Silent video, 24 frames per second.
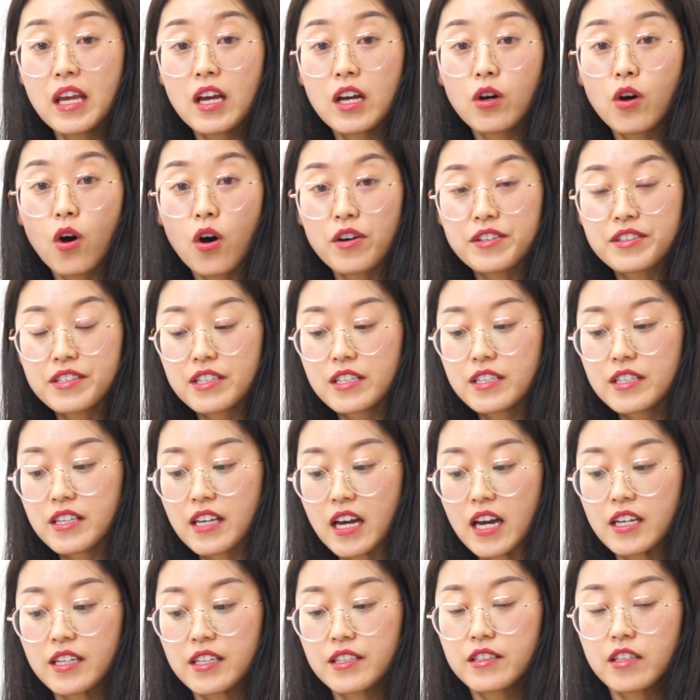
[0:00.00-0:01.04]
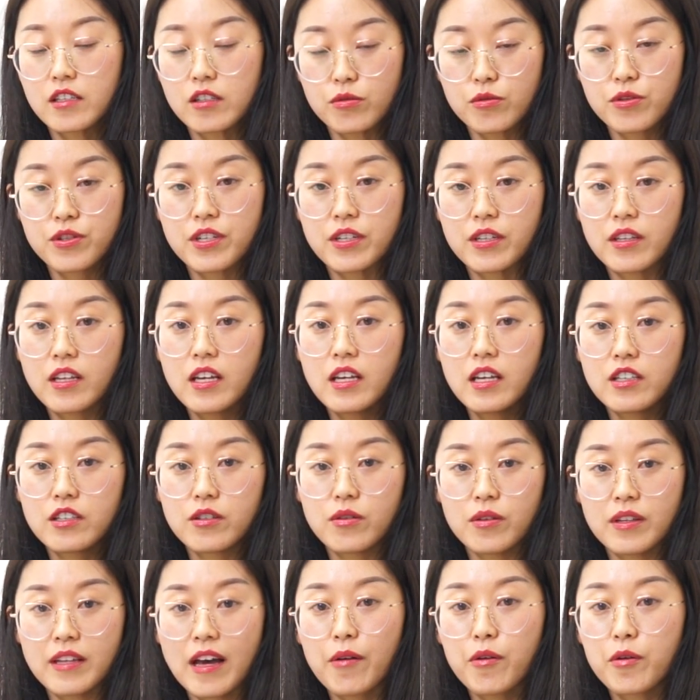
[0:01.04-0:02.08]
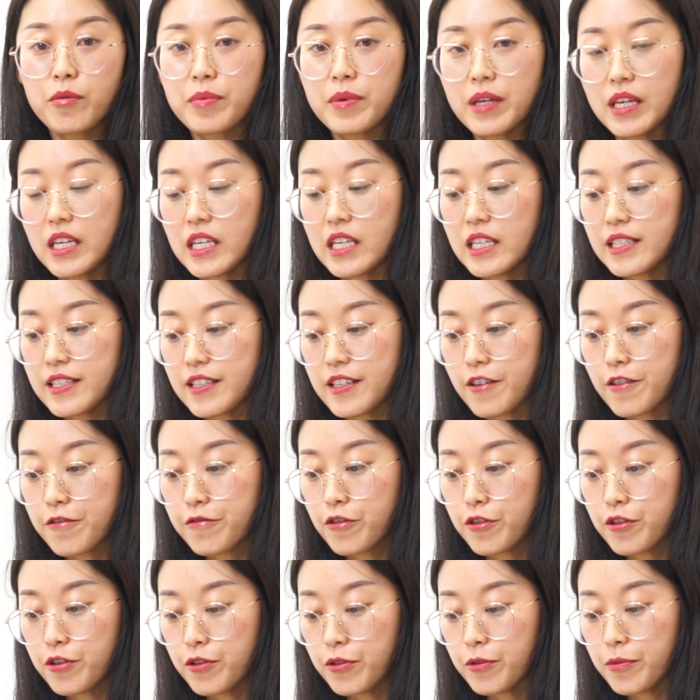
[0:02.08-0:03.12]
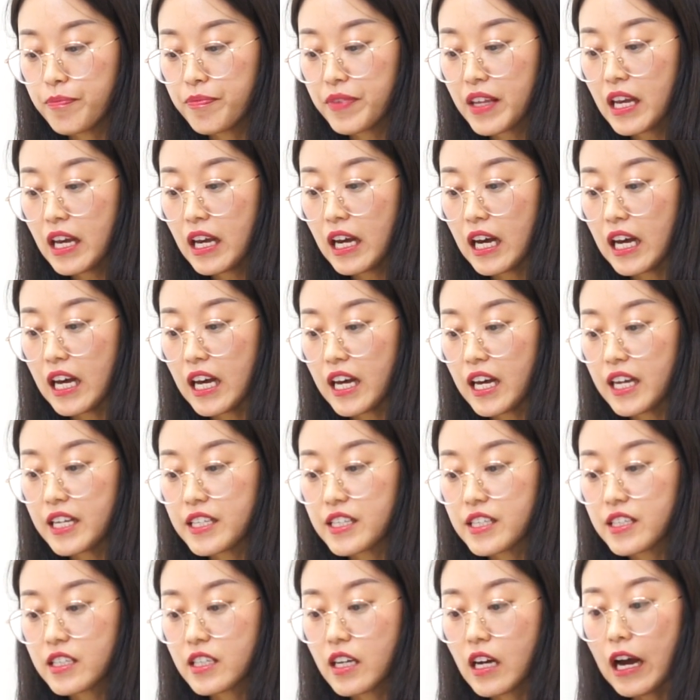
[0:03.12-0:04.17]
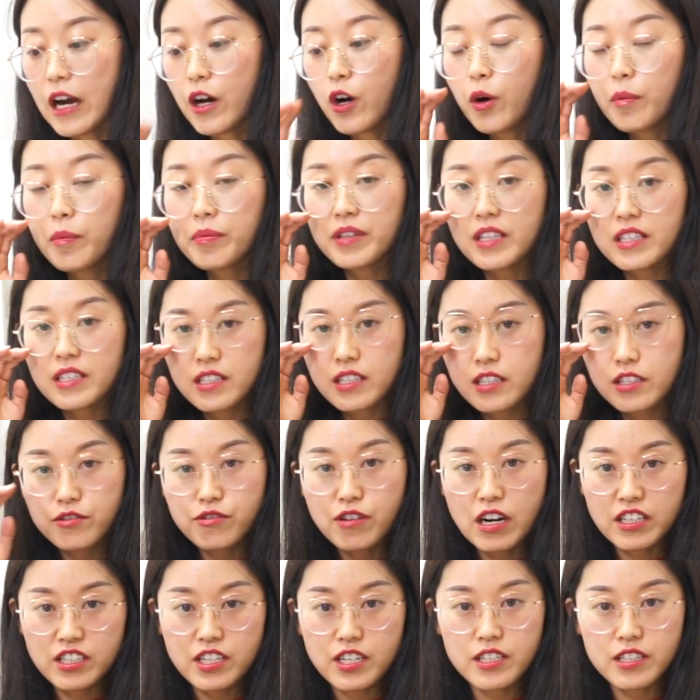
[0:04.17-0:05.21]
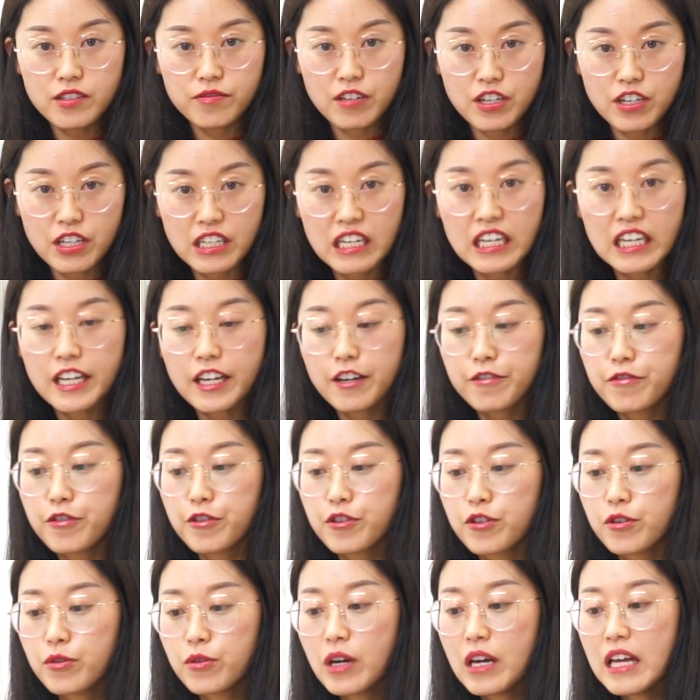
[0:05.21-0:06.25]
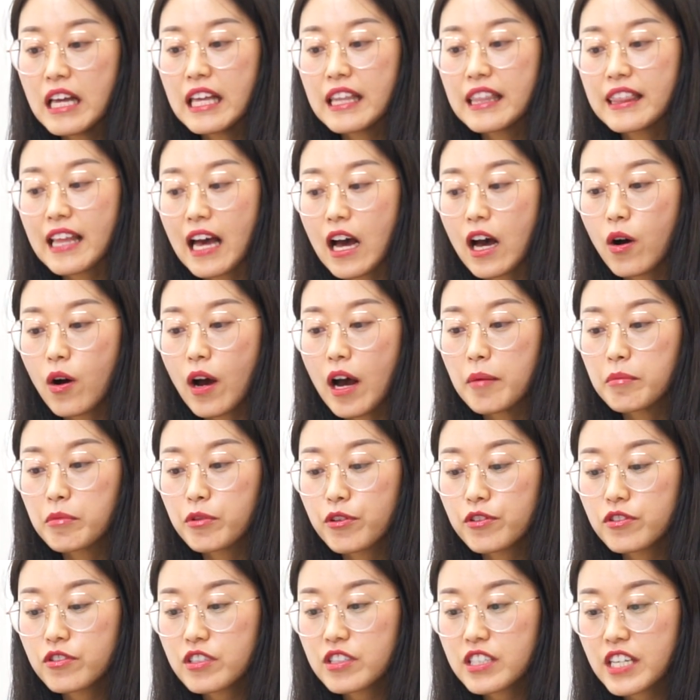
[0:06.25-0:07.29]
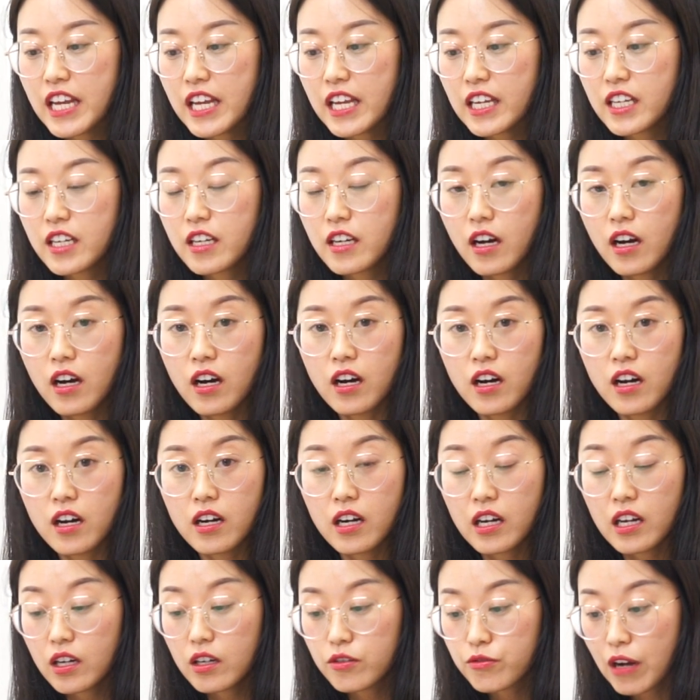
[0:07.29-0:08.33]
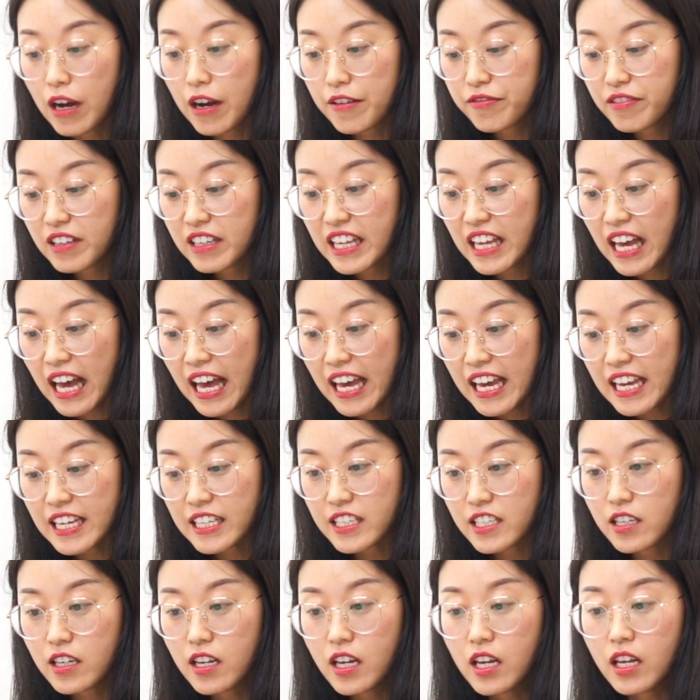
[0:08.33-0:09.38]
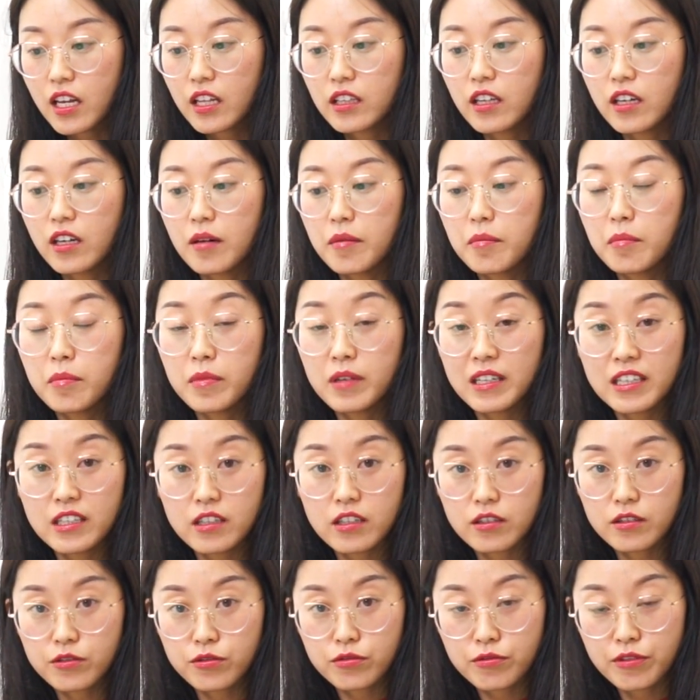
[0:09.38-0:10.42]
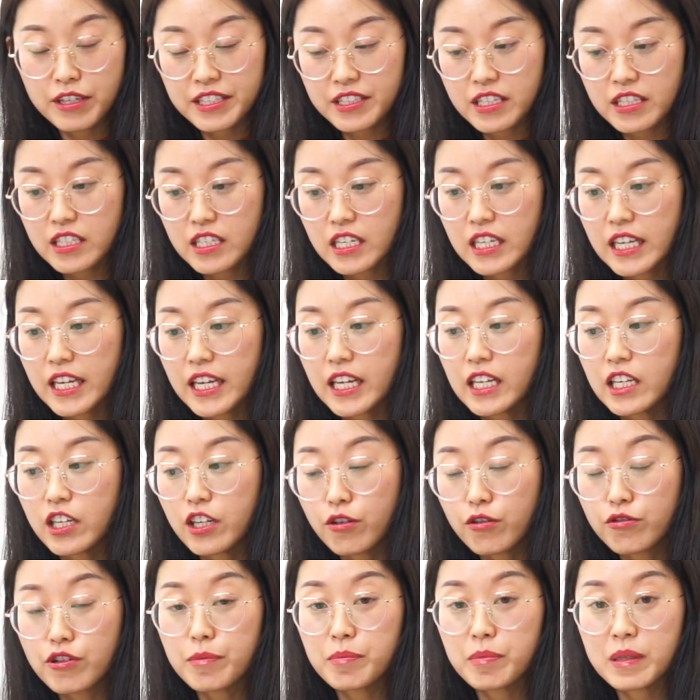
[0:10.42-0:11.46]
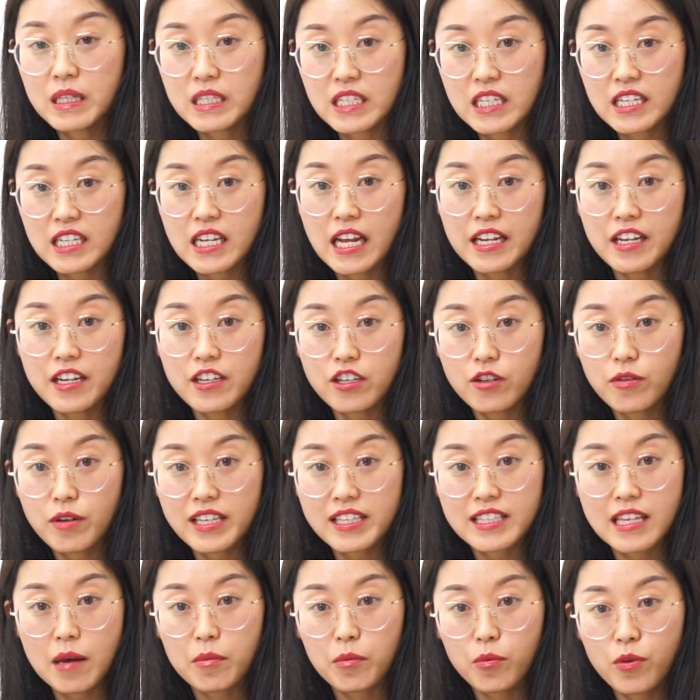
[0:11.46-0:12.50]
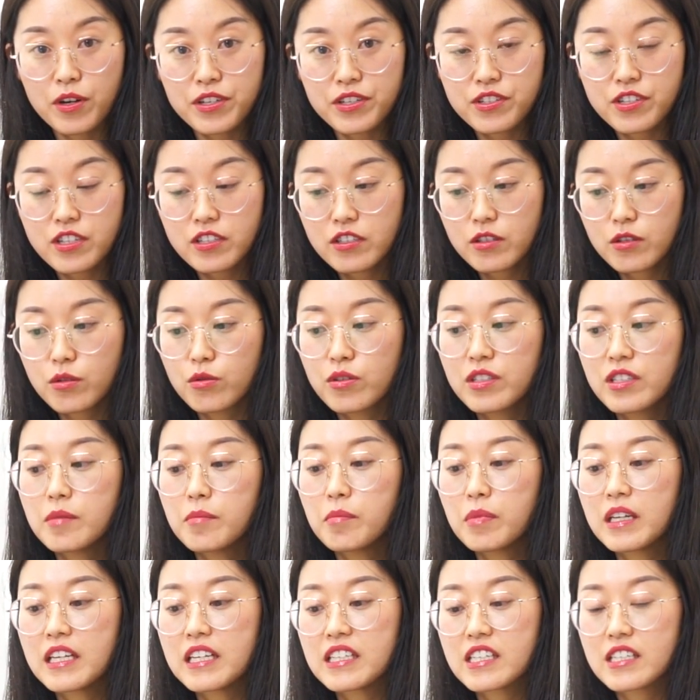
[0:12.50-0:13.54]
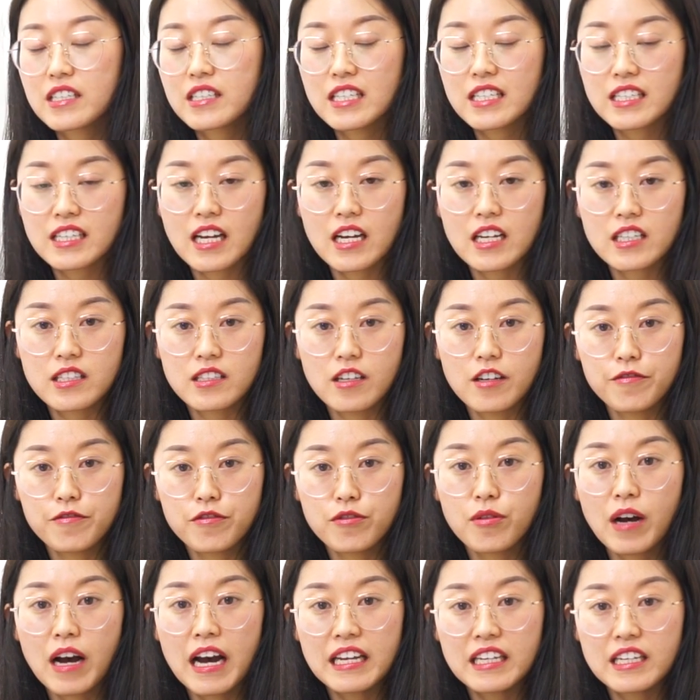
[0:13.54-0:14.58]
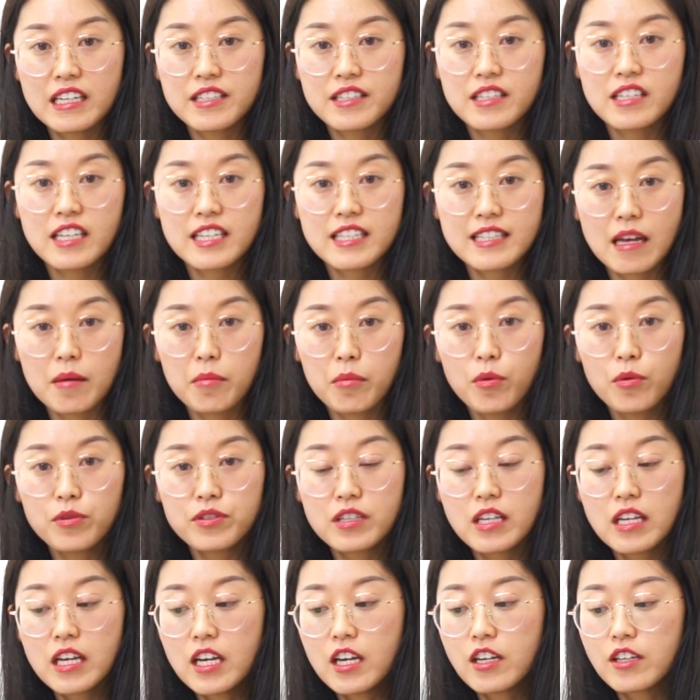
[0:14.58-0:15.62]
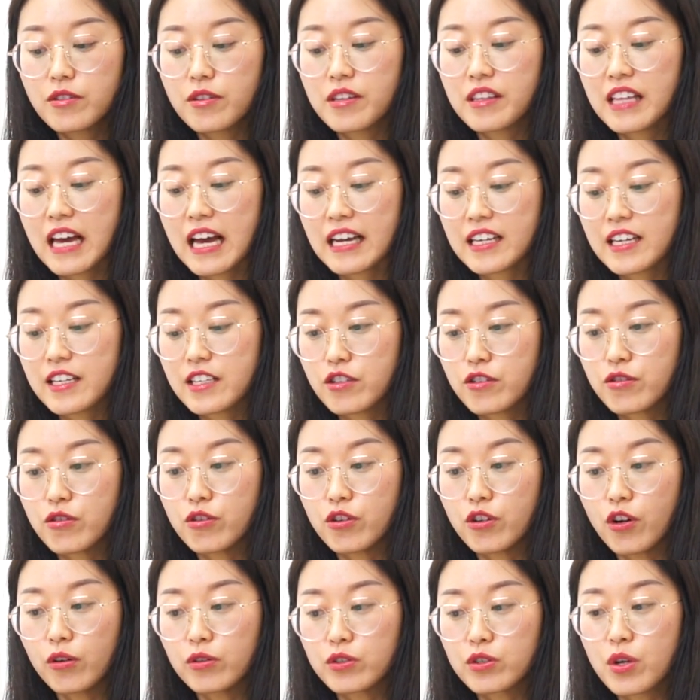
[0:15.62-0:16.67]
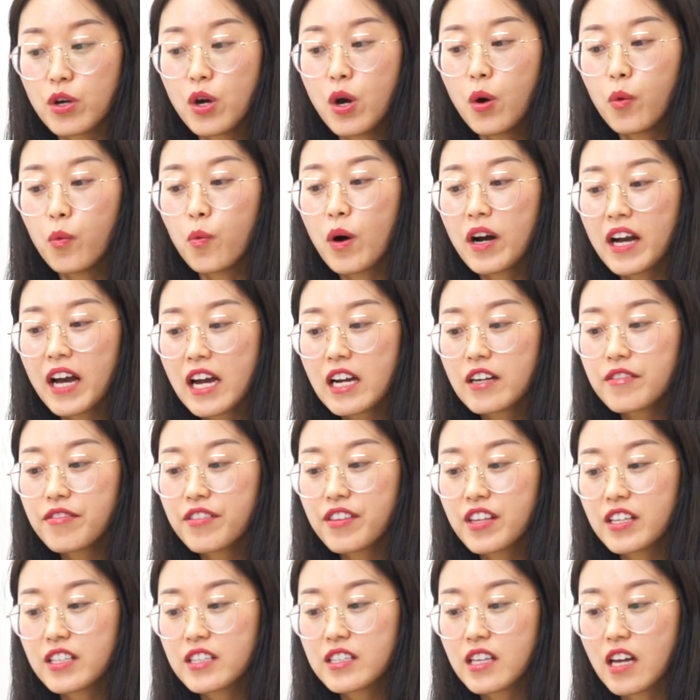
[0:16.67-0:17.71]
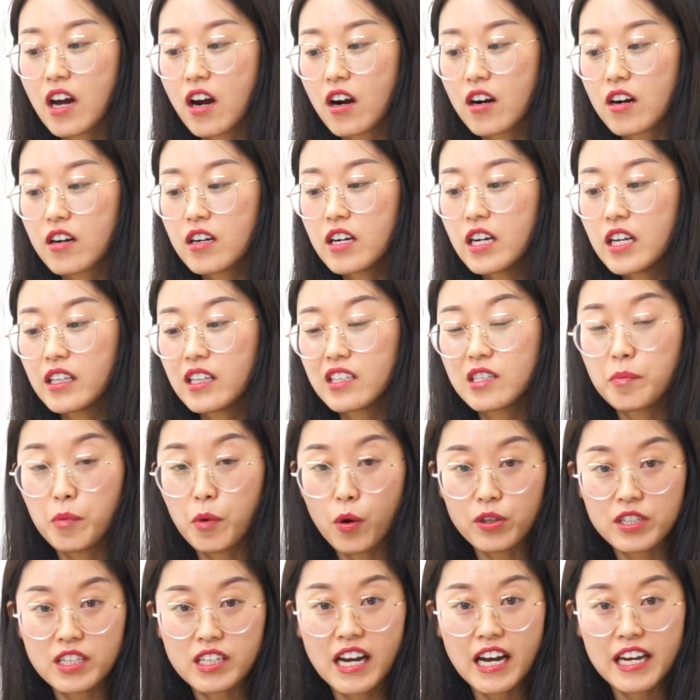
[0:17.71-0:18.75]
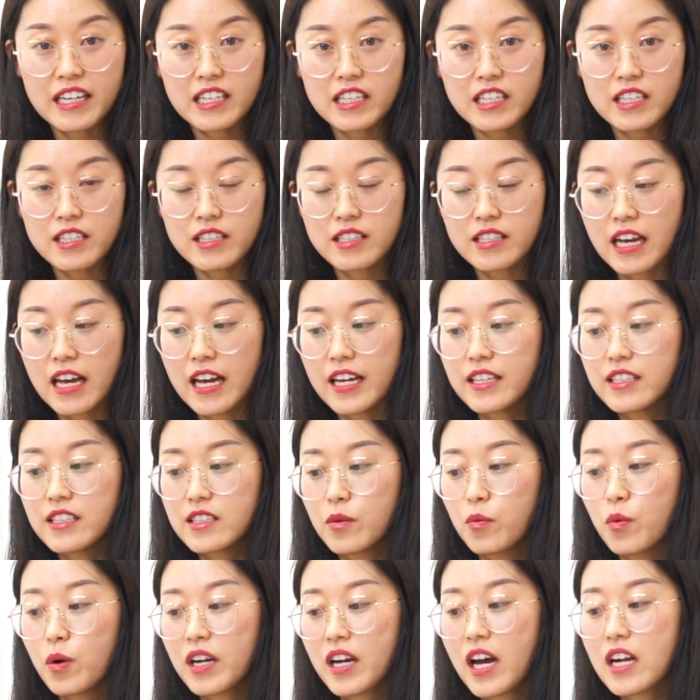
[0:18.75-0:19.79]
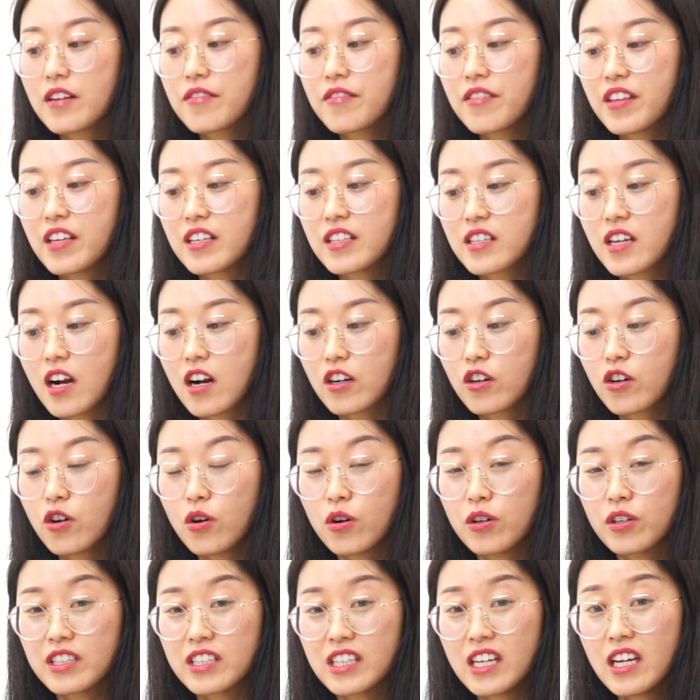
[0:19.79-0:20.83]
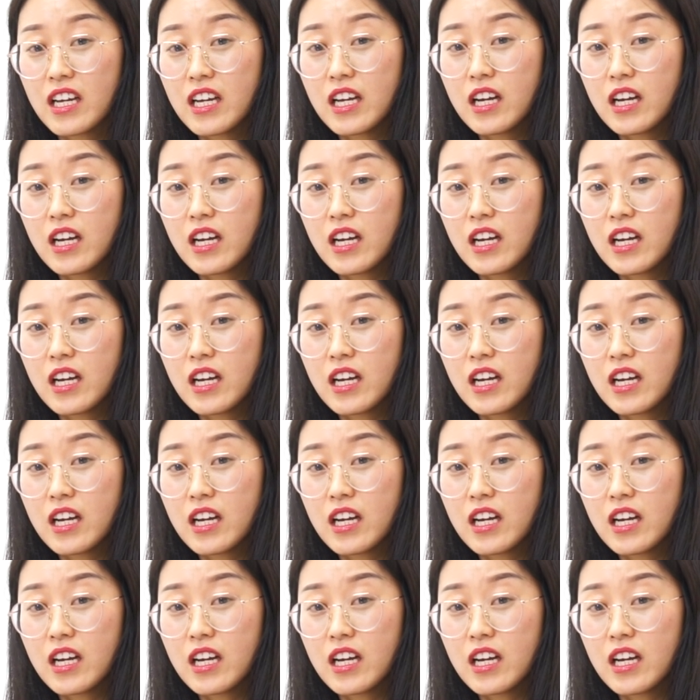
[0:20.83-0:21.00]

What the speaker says: causes and solution. So that will be easier for you. And I hope this structure is very clear for you. Now I'm going to take a roughly 8 the recently new repeated and new exam questions to simply just discuss a few ideas and examples. So in that case, you know what kind of things are the supporting ideas and what kind of things are called